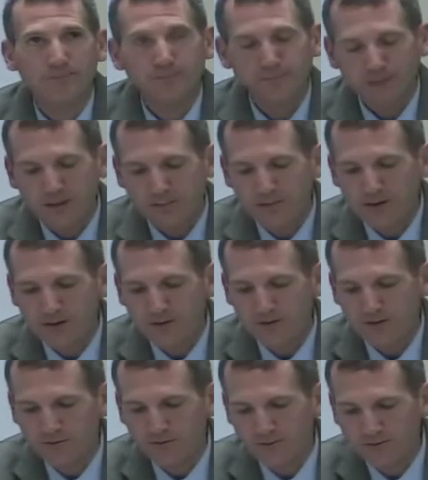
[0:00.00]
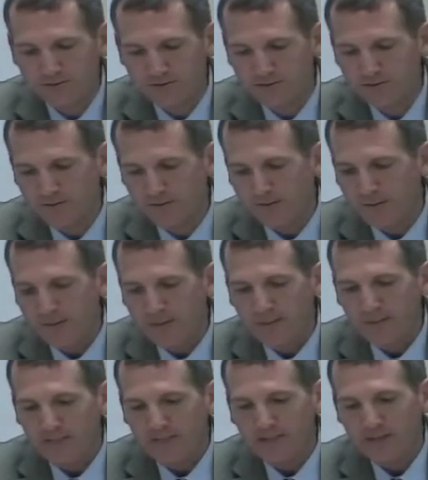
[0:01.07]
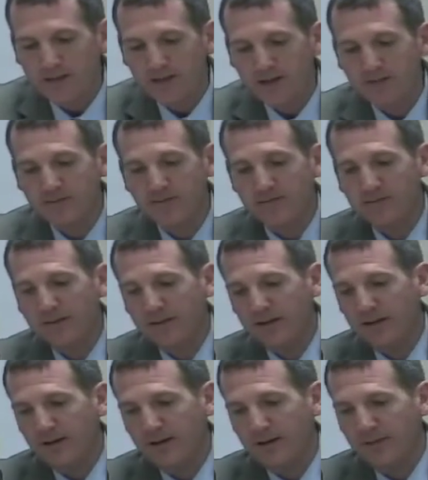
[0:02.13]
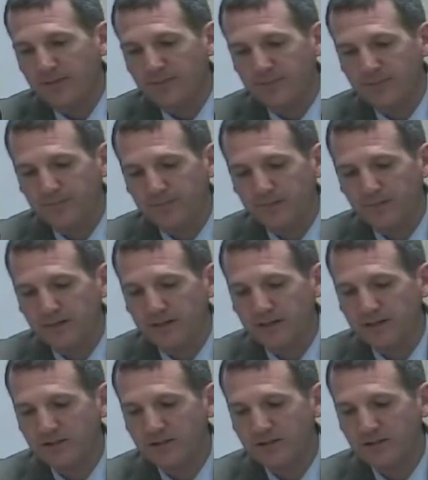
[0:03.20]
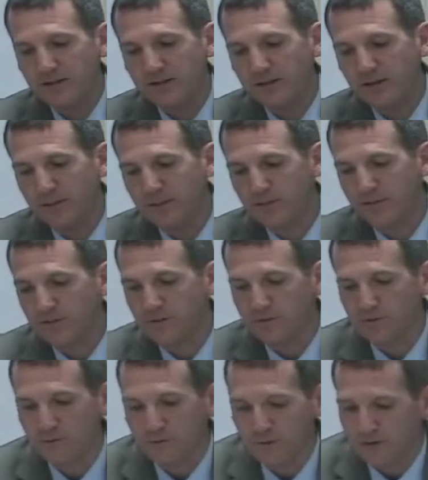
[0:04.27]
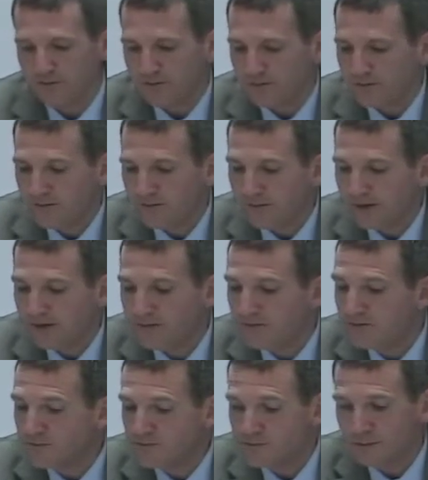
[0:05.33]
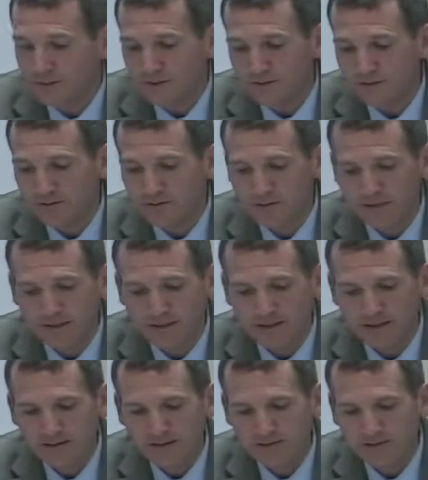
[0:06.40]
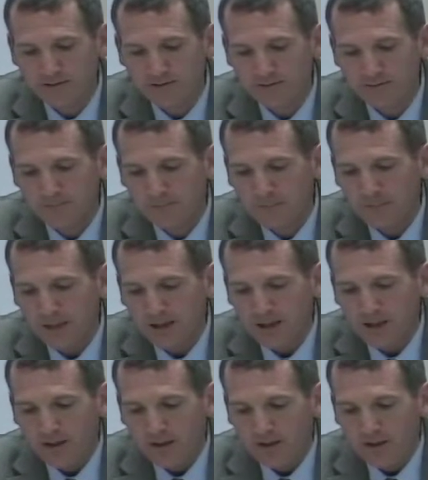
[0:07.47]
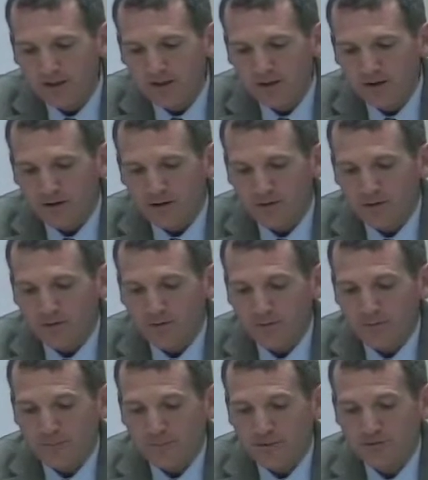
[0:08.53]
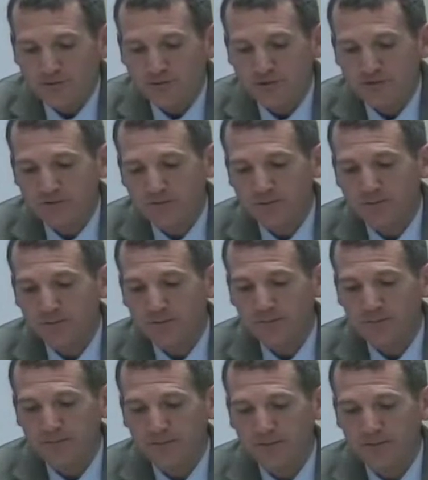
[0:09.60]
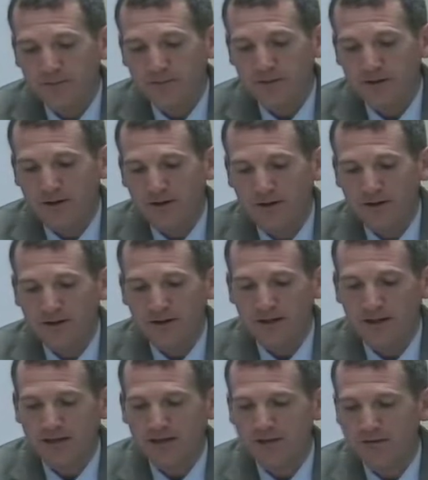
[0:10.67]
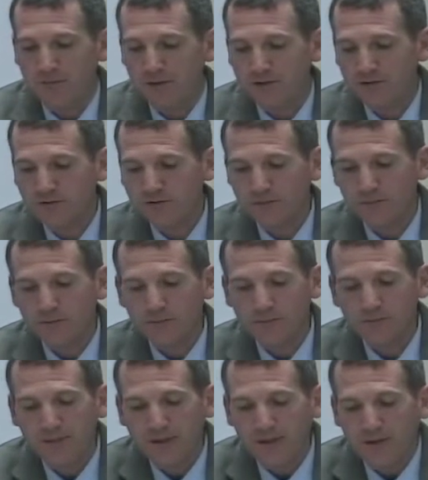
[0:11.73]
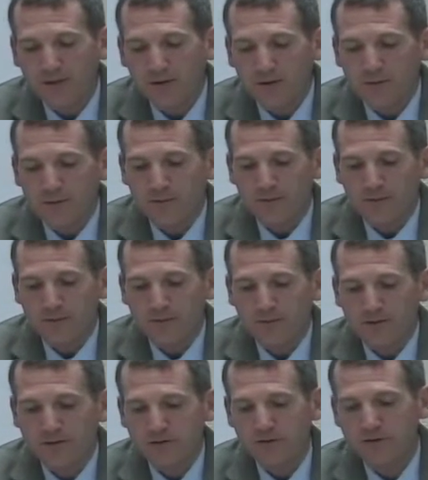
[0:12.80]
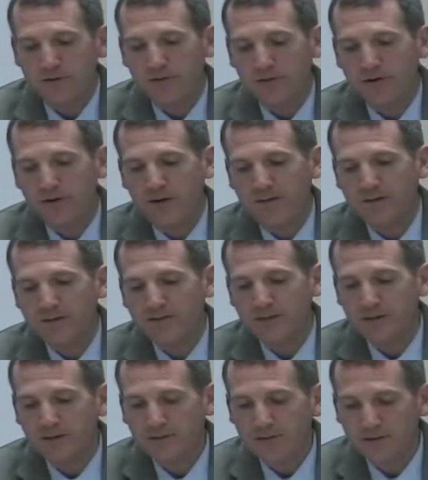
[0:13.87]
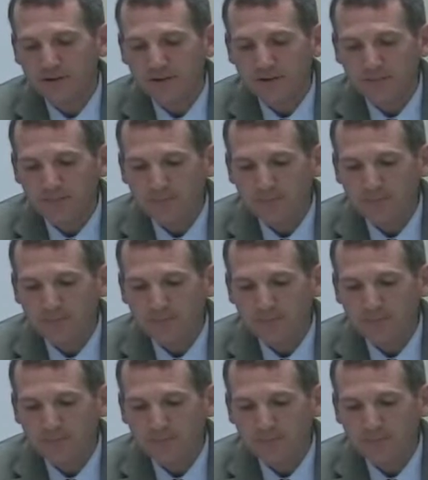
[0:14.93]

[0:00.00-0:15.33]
combine those services. The Leeds um, reduction comes to $200,290. Over at Bridge Street School, uh, again a smaller school, we would reduce the front office secretary,